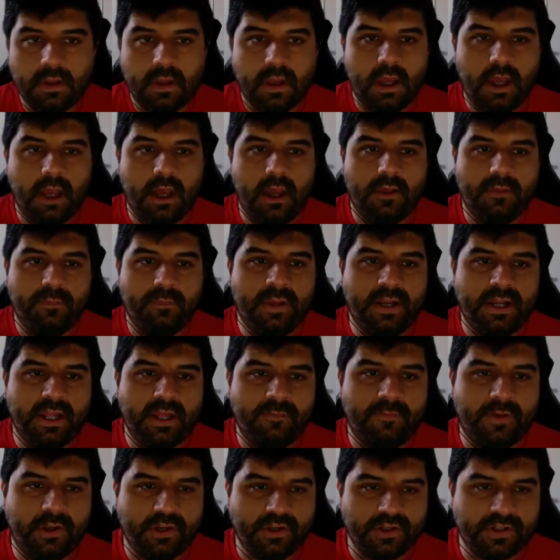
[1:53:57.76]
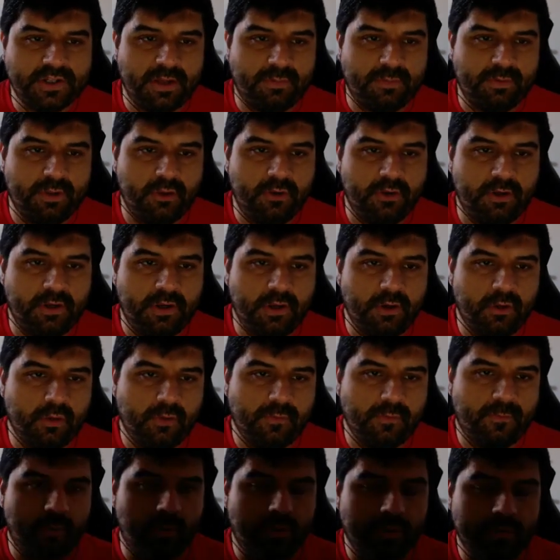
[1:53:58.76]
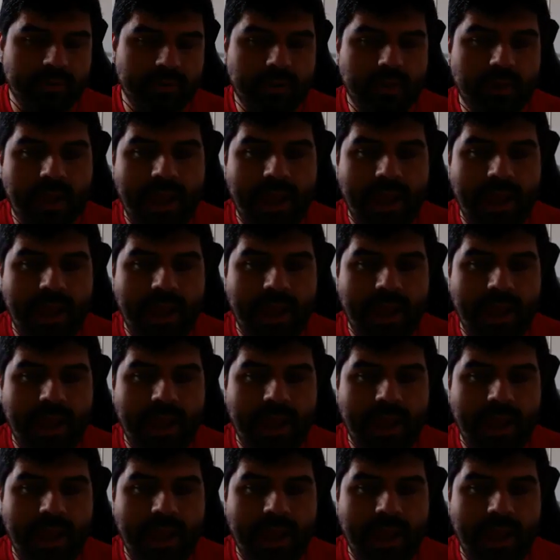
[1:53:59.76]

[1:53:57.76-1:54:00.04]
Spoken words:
The PDF I just uploaded into the folder